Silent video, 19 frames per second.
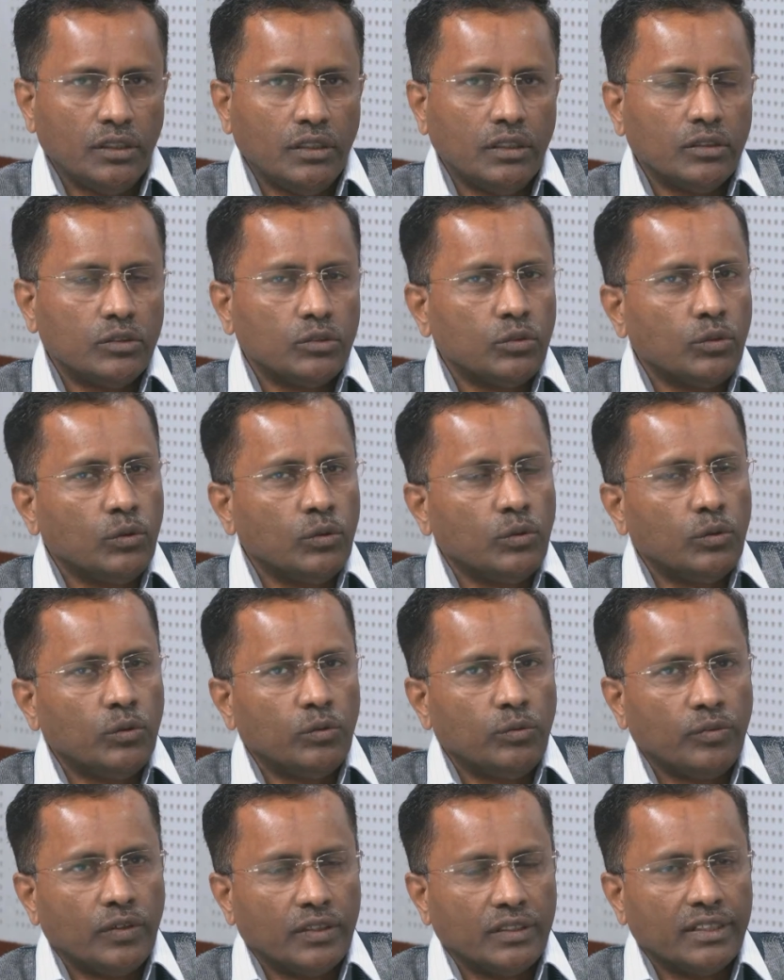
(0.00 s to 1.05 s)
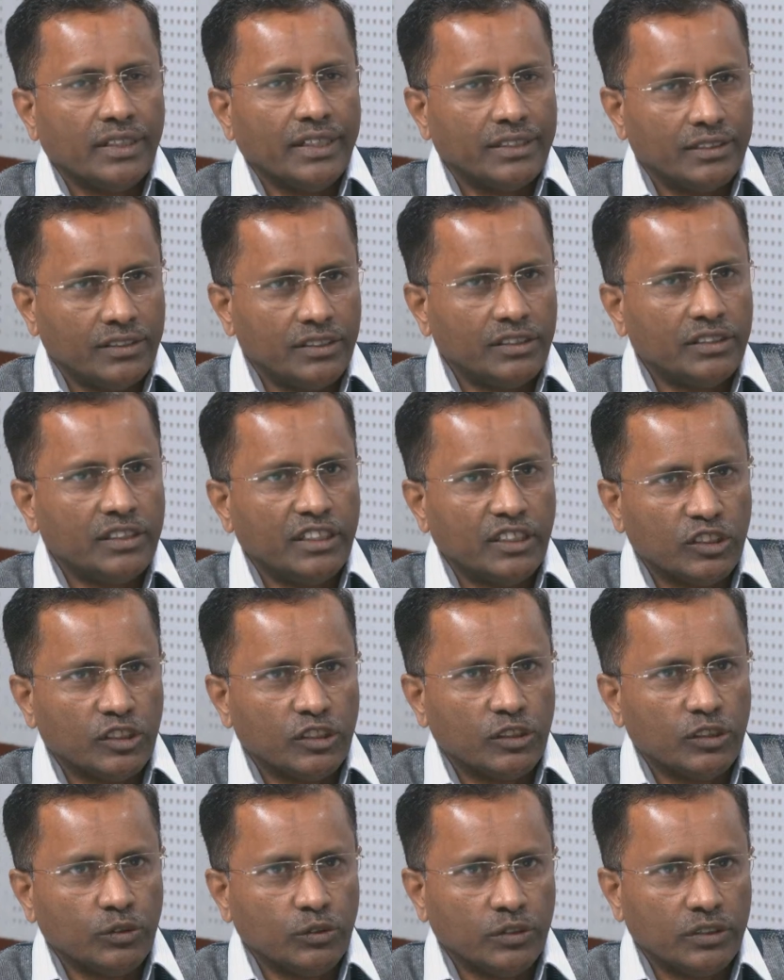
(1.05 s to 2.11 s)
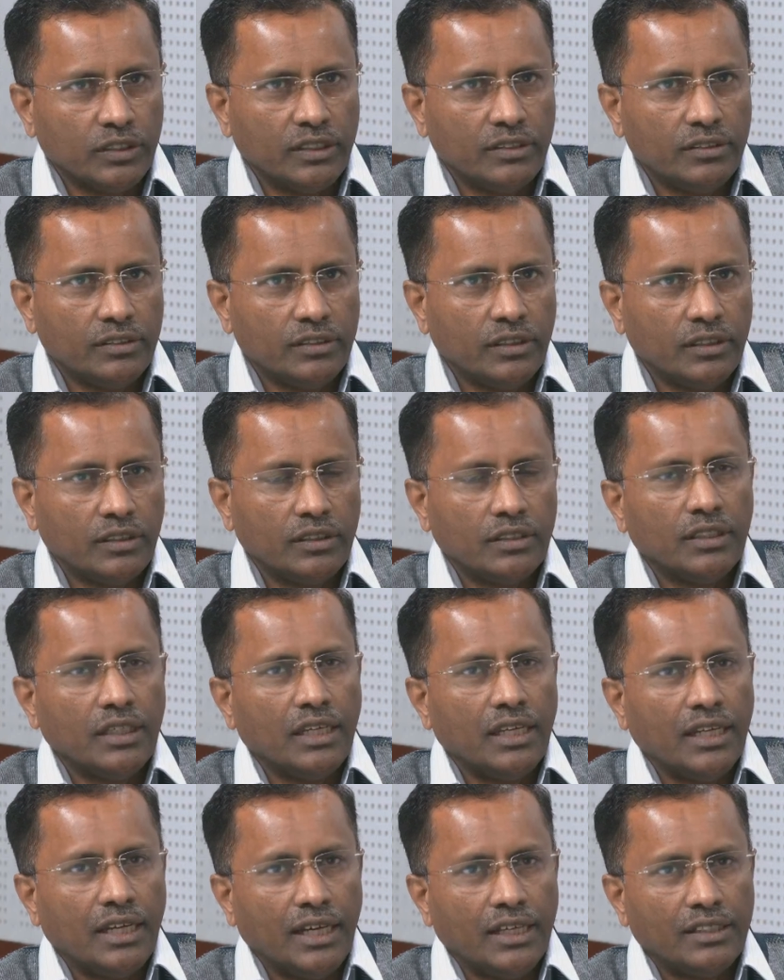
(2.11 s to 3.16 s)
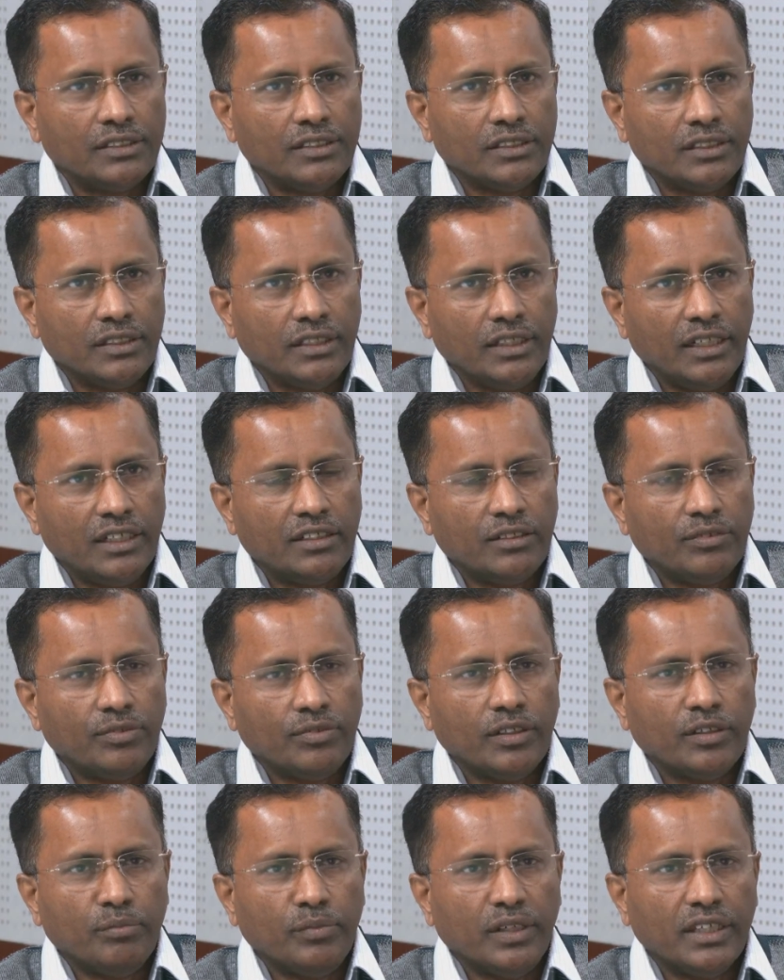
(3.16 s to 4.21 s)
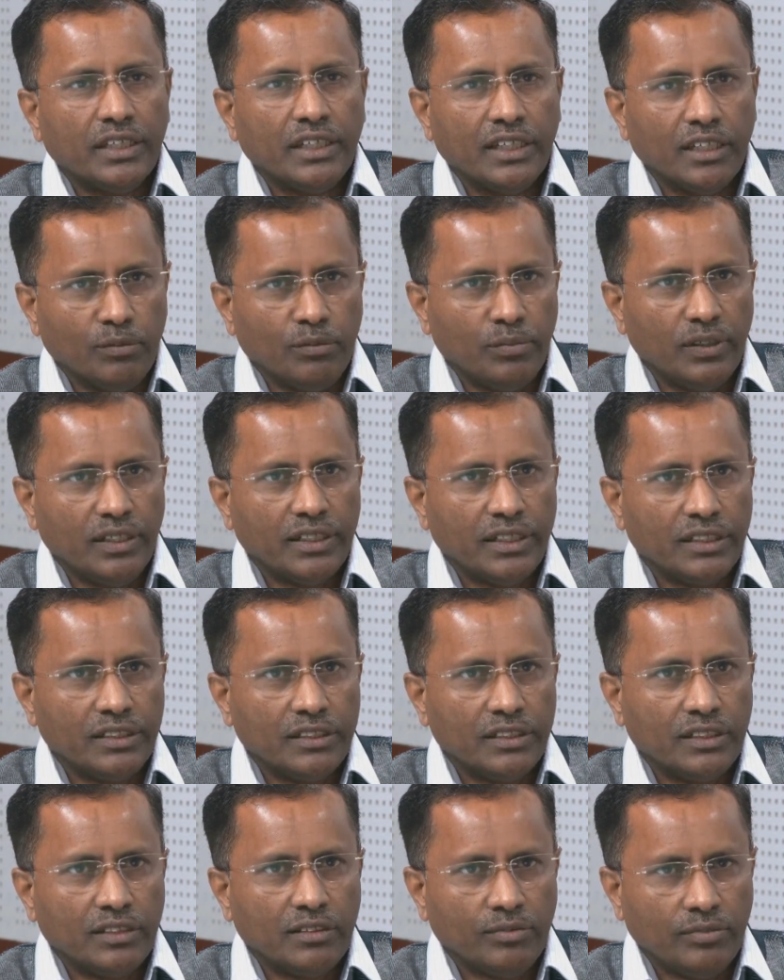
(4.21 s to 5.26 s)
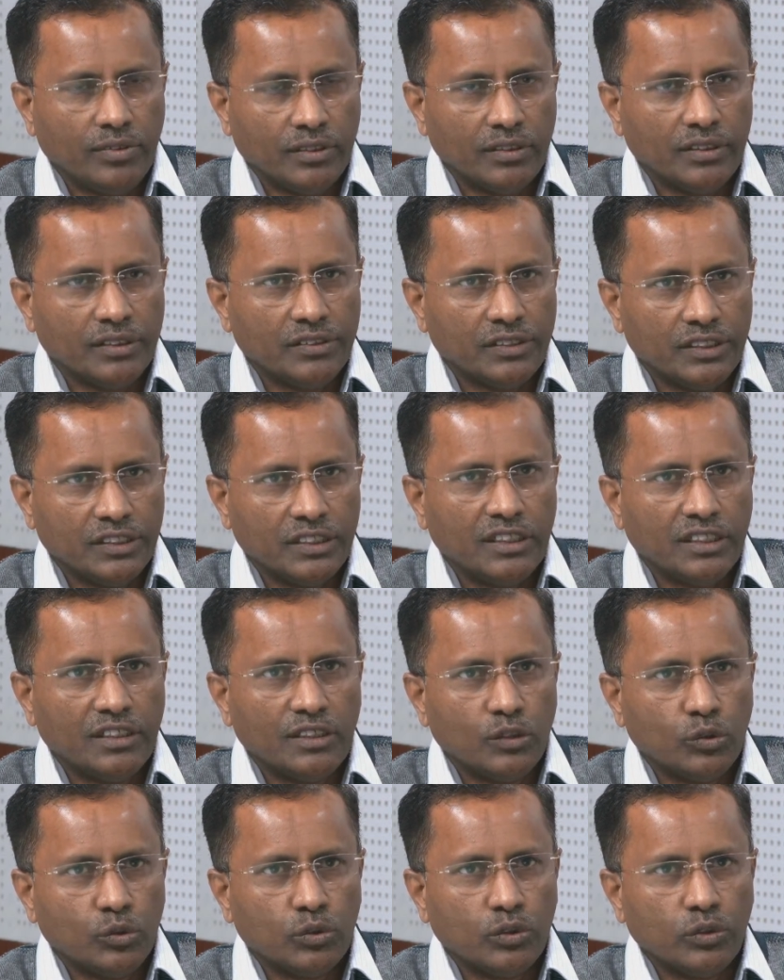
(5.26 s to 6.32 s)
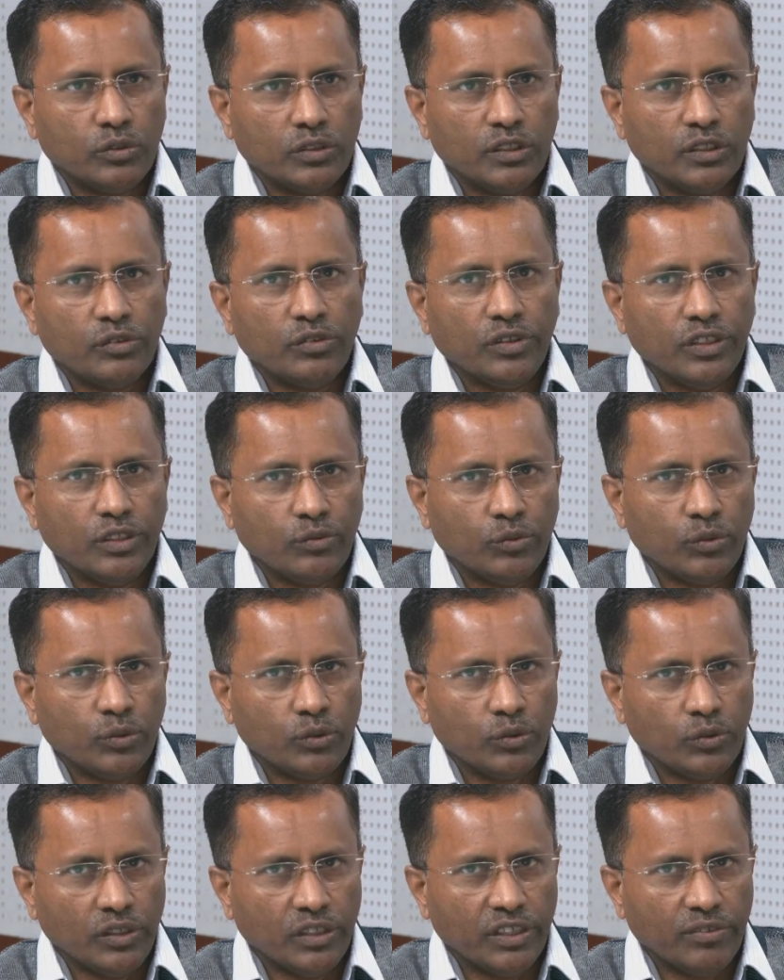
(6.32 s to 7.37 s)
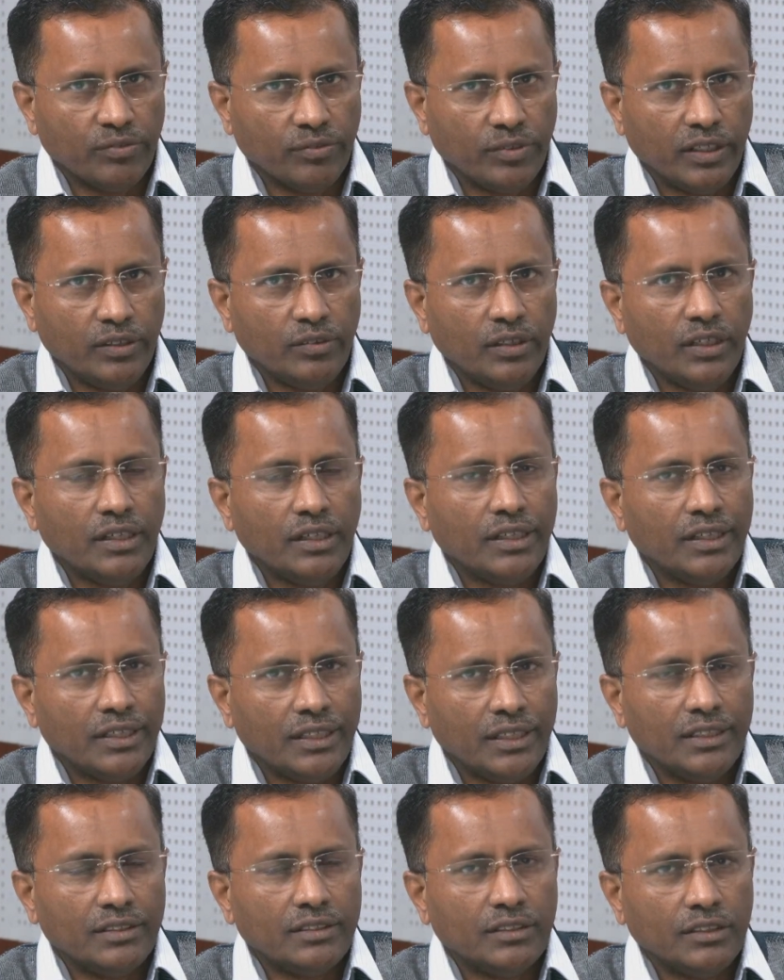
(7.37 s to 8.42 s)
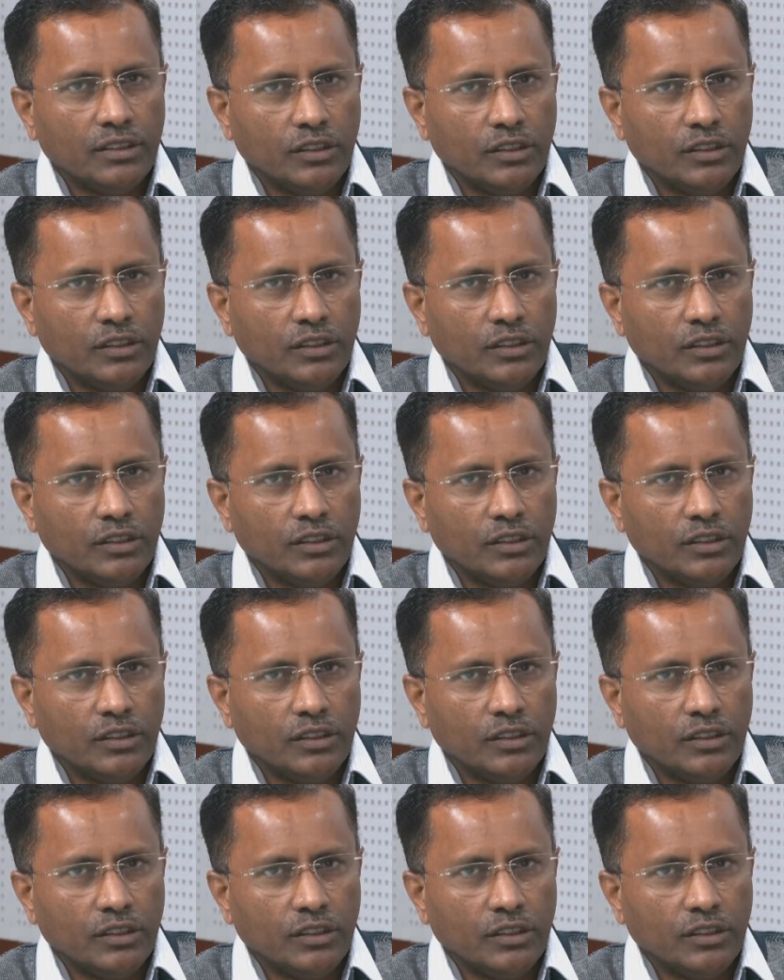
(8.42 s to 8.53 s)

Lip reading: so for the existing institutions the last date for making application for the session 2024-25 is